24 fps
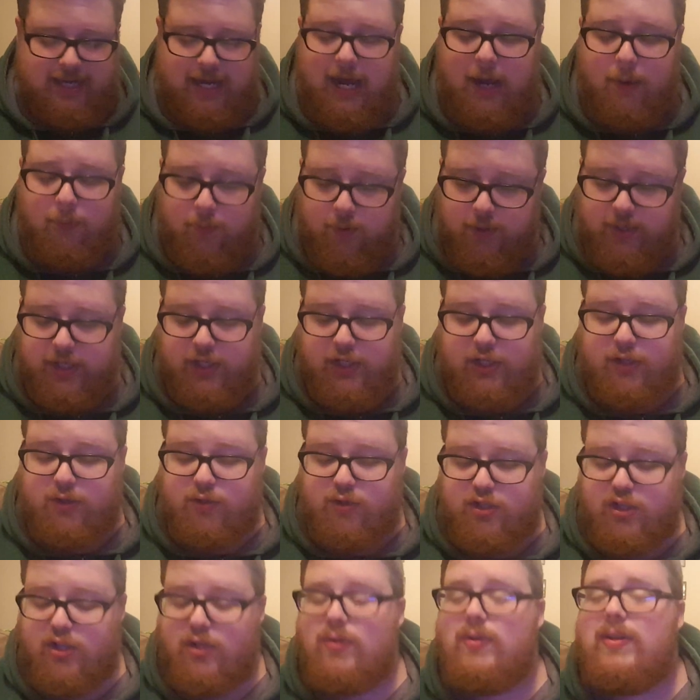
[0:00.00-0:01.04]
I wanted to do
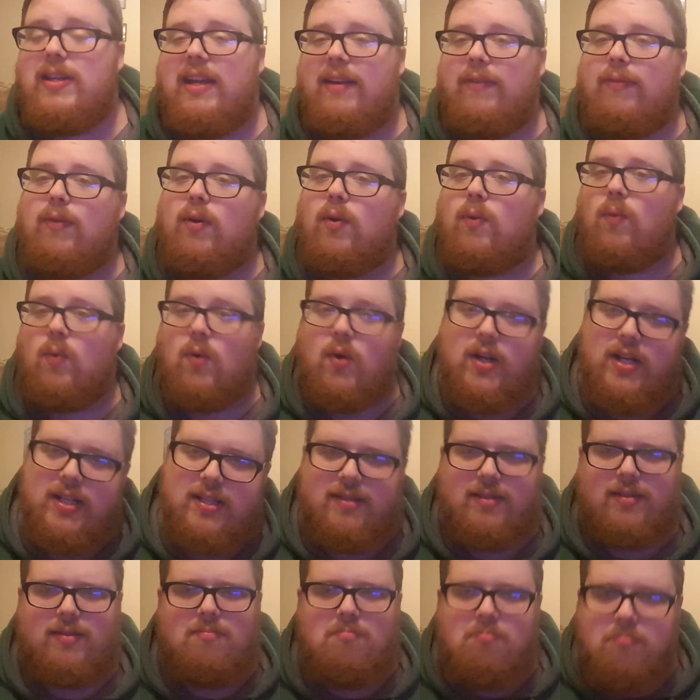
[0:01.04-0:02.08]
two different
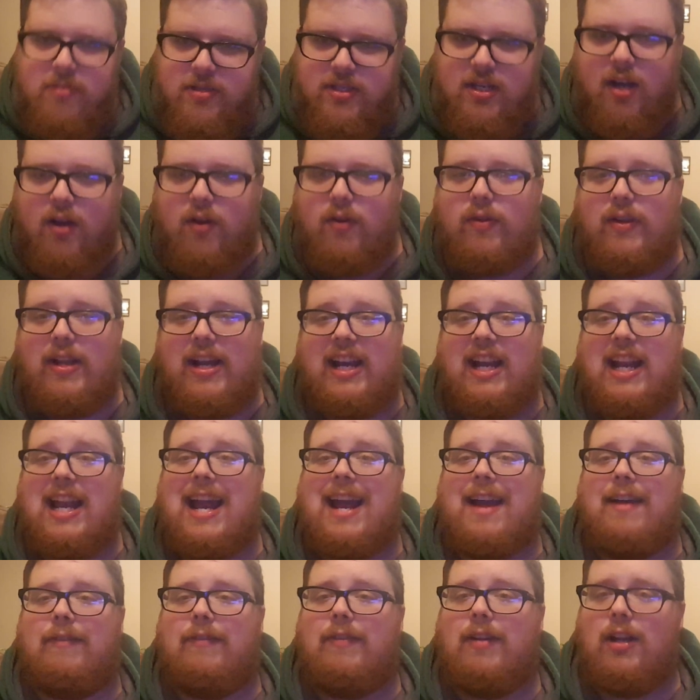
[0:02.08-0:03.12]
ones so they can
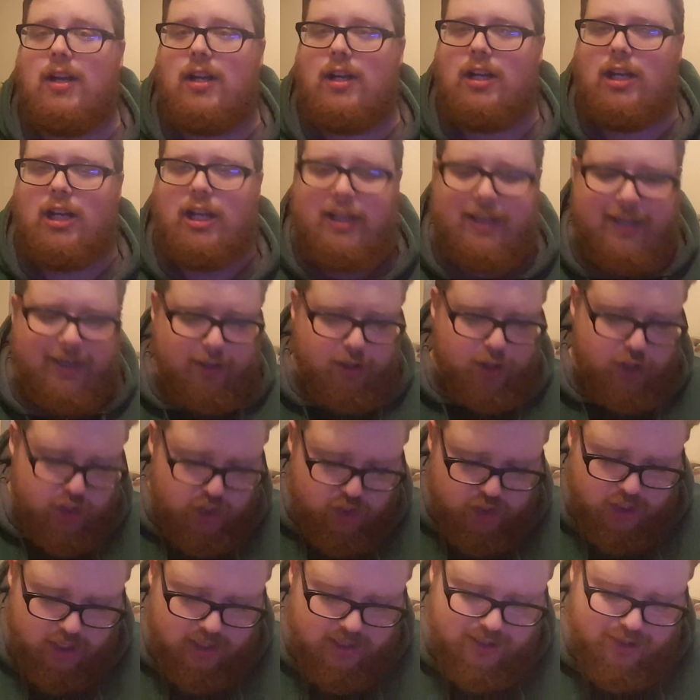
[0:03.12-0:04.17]
have their
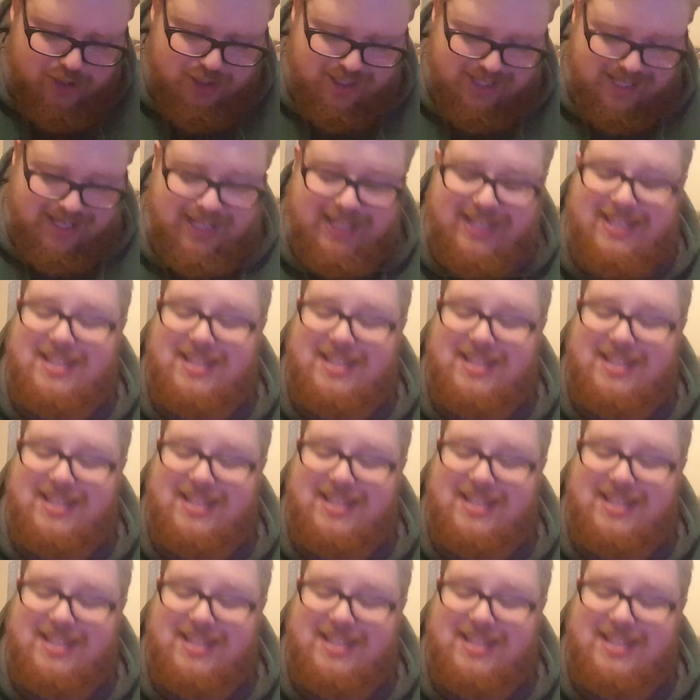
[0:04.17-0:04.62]
sunshine.